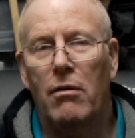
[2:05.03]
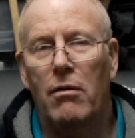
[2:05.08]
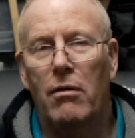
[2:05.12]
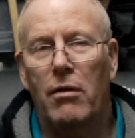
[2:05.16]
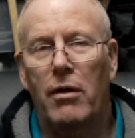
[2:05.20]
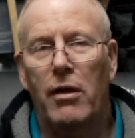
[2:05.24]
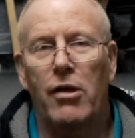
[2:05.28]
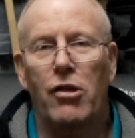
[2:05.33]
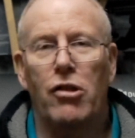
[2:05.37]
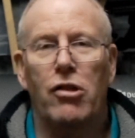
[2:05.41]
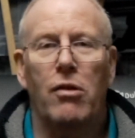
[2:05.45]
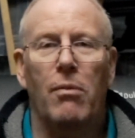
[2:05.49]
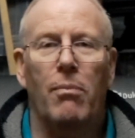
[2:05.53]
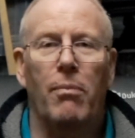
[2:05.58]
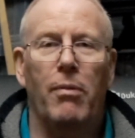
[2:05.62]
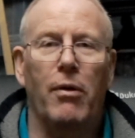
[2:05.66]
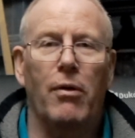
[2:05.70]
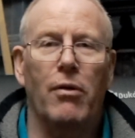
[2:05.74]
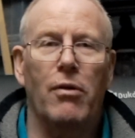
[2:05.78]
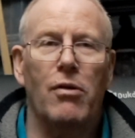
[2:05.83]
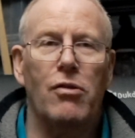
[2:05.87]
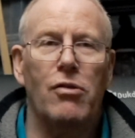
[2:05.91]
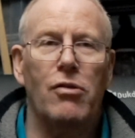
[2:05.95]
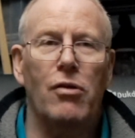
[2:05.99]
it should be
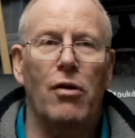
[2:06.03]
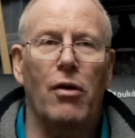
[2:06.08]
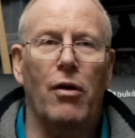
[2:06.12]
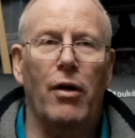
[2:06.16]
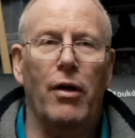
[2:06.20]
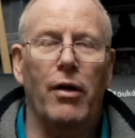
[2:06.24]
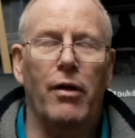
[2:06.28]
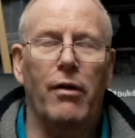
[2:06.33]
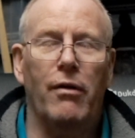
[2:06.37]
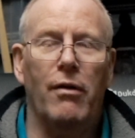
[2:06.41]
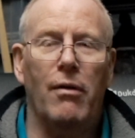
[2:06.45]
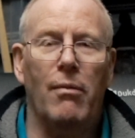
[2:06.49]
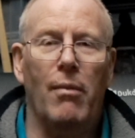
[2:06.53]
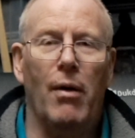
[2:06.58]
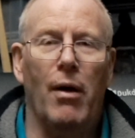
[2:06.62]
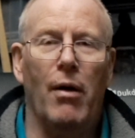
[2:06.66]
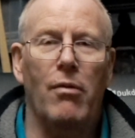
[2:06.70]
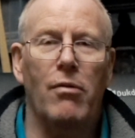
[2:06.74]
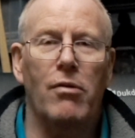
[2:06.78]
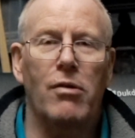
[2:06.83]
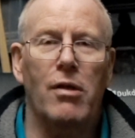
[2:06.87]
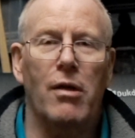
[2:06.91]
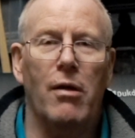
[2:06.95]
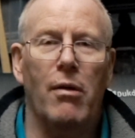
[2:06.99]
on the side of the
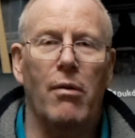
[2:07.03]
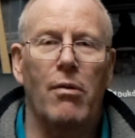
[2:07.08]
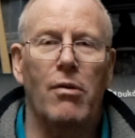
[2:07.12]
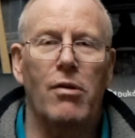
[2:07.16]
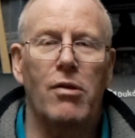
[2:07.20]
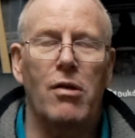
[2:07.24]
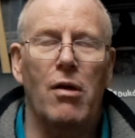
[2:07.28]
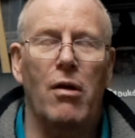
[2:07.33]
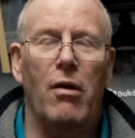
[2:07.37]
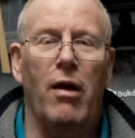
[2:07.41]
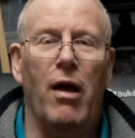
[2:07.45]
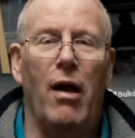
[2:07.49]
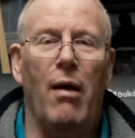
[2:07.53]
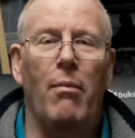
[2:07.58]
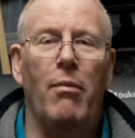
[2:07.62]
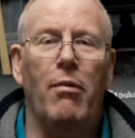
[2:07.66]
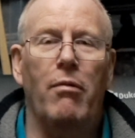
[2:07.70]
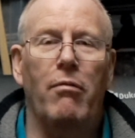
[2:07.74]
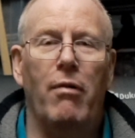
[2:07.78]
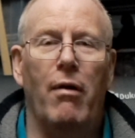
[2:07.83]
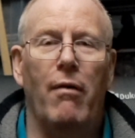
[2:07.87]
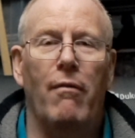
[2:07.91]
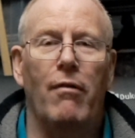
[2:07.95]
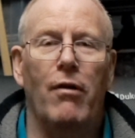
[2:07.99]
motor. It will tell you how many
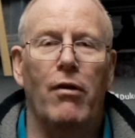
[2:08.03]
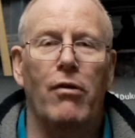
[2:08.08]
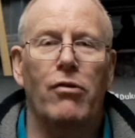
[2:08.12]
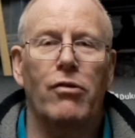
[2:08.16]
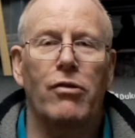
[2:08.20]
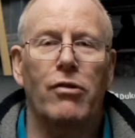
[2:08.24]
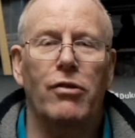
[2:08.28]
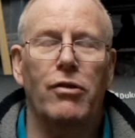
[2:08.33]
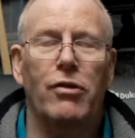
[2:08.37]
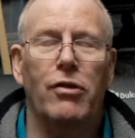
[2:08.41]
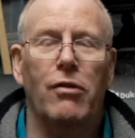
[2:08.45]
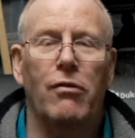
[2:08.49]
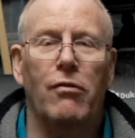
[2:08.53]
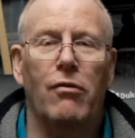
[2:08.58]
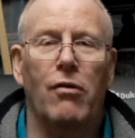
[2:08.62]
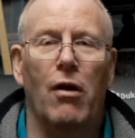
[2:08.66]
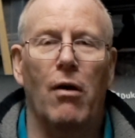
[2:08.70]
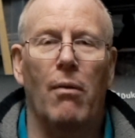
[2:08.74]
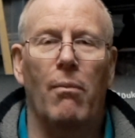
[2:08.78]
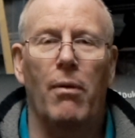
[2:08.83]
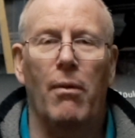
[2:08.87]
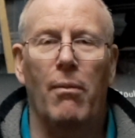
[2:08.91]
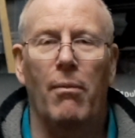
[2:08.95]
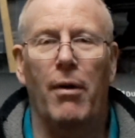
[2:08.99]
revolutions you've
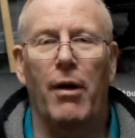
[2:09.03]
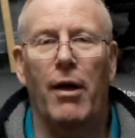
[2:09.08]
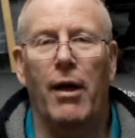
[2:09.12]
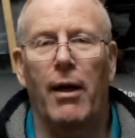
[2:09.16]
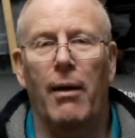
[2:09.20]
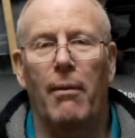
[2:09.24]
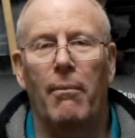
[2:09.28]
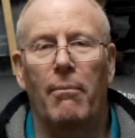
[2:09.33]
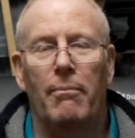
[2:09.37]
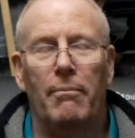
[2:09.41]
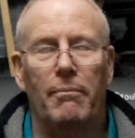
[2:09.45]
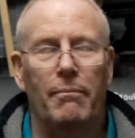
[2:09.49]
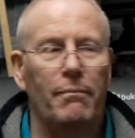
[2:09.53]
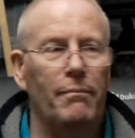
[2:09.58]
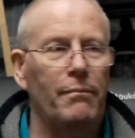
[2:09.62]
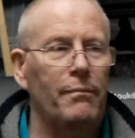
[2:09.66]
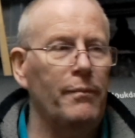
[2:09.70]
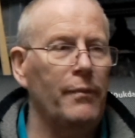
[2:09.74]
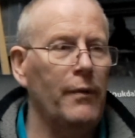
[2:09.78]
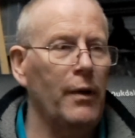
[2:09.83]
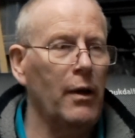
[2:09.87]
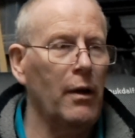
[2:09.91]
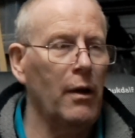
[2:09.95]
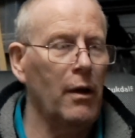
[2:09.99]
got per minute.
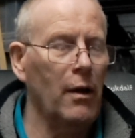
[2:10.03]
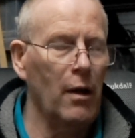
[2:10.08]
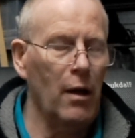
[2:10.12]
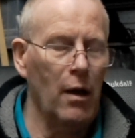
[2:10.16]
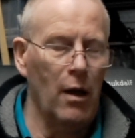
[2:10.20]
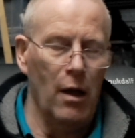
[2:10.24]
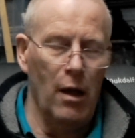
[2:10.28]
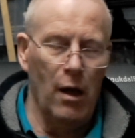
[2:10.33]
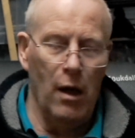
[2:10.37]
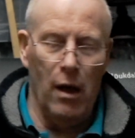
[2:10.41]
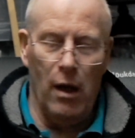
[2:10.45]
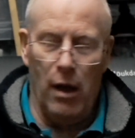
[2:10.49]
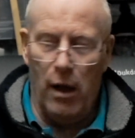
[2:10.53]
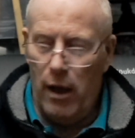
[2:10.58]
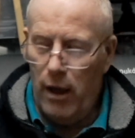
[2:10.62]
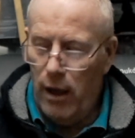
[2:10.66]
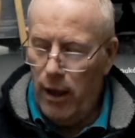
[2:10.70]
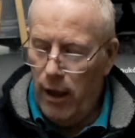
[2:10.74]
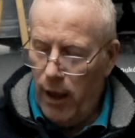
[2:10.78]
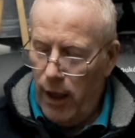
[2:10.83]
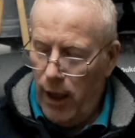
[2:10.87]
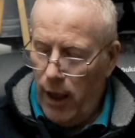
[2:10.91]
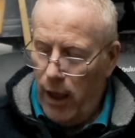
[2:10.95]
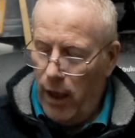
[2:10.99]

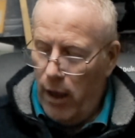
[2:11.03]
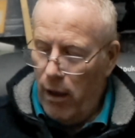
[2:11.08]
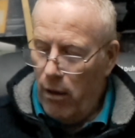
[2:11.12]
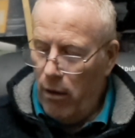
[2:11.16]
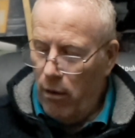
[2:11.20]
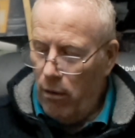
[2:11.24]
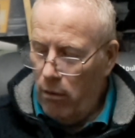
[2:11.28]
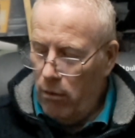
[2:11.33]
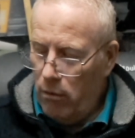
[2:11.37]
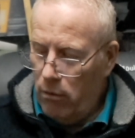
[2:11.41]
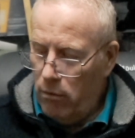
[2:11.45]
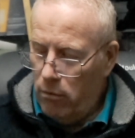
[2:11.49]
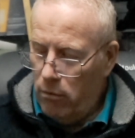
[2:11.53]
Now,